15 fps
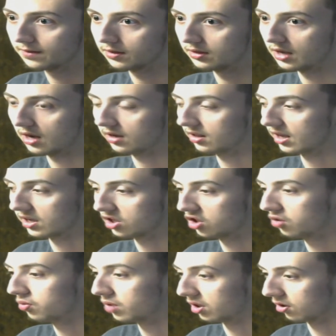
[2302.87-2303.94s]
Not like
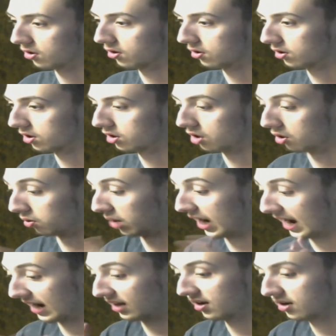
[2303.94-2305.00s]
you and her go at it.